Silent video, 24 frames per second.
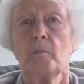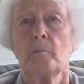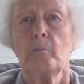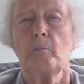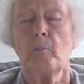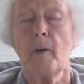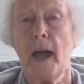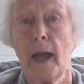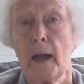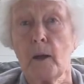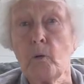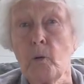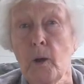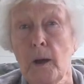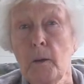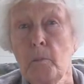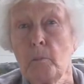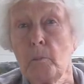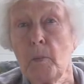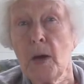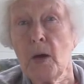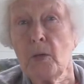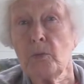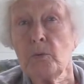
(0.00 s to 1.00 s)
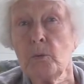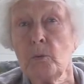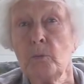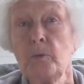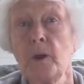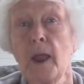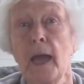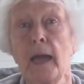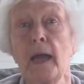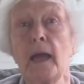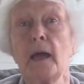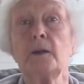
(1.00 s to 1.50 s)
My grandmother,
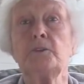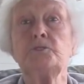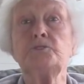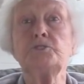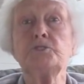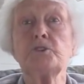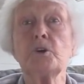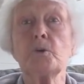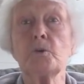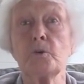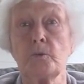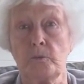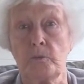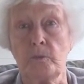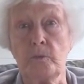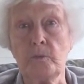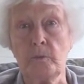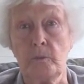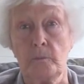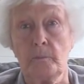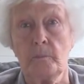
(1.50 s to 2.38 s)
Nan Jordan.